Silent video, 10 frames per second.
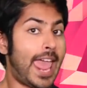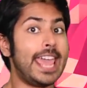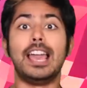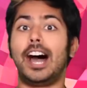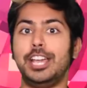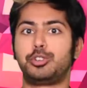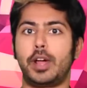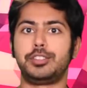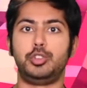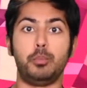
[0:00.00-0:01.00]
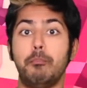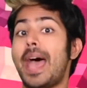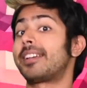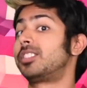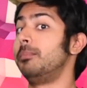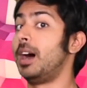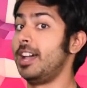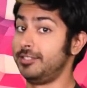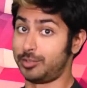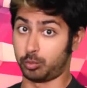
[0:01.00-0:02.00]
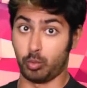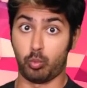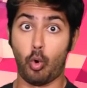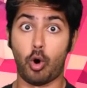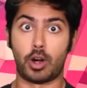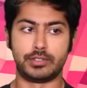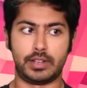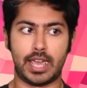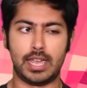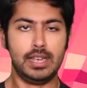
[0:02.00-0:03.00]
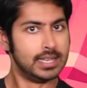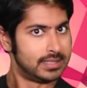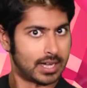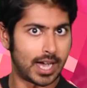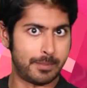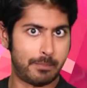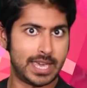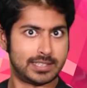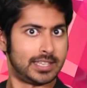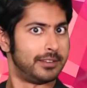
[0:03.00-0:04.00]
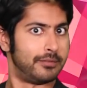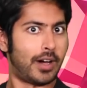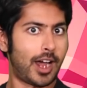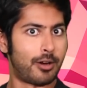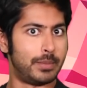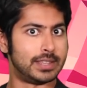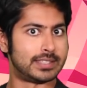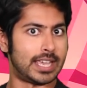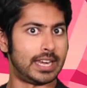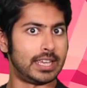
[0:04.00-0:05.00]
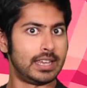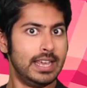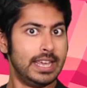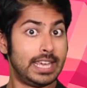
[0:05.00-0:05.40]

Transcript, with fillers: A I trying to maximize its rewards in a time-based environment setting